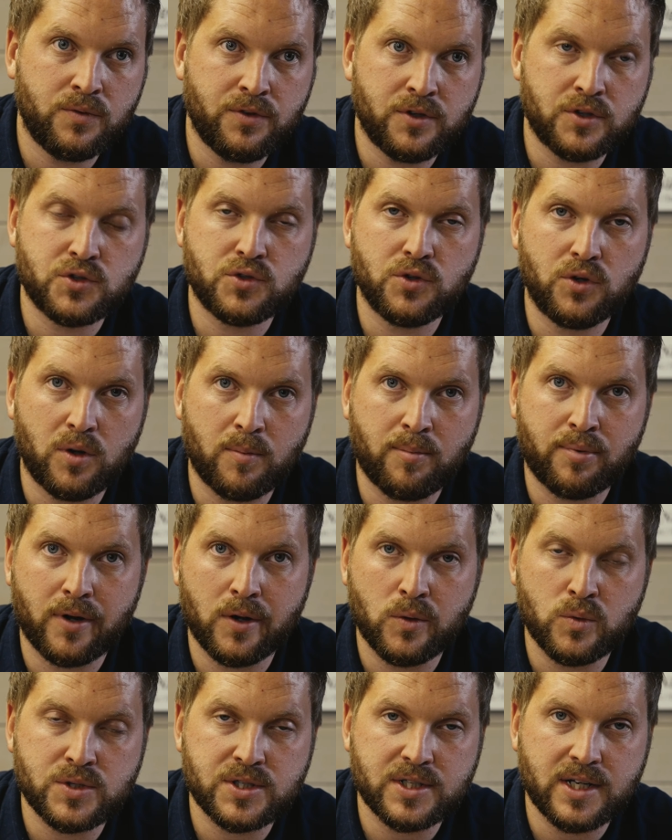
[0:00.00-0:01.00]
and the sort of
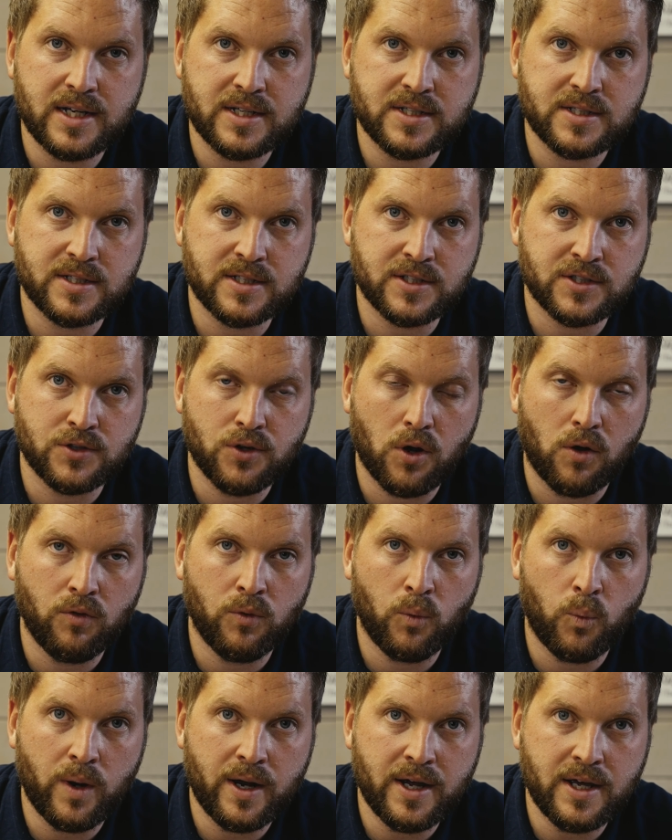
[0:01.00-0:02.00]
process is not
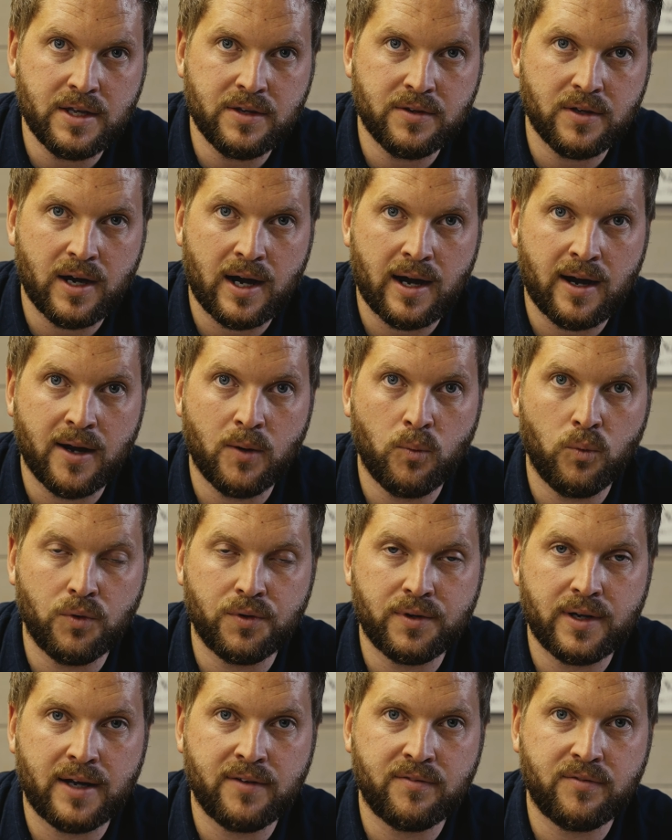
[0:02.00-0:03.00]
the way that I
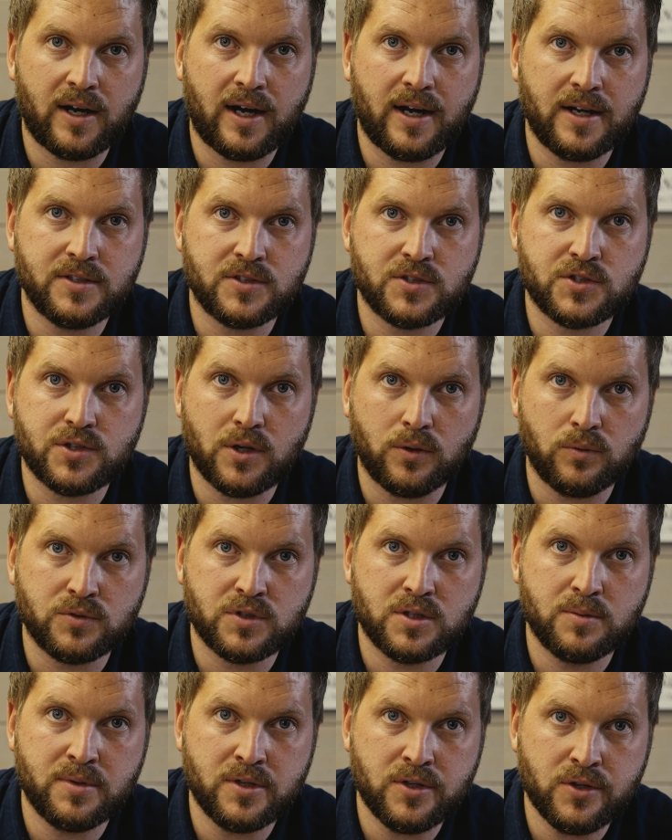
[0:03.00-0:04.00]
would advise salt
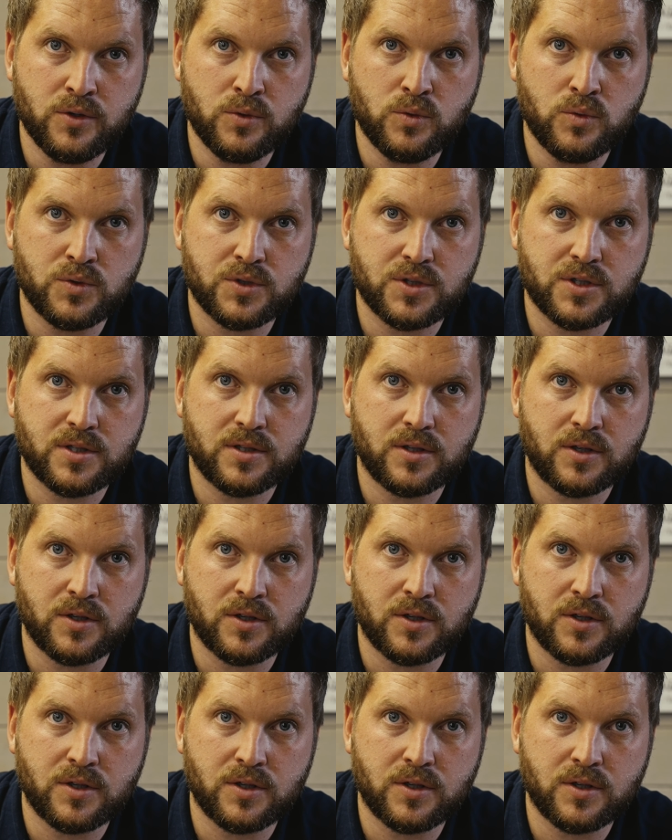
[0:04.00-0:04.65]
to be used,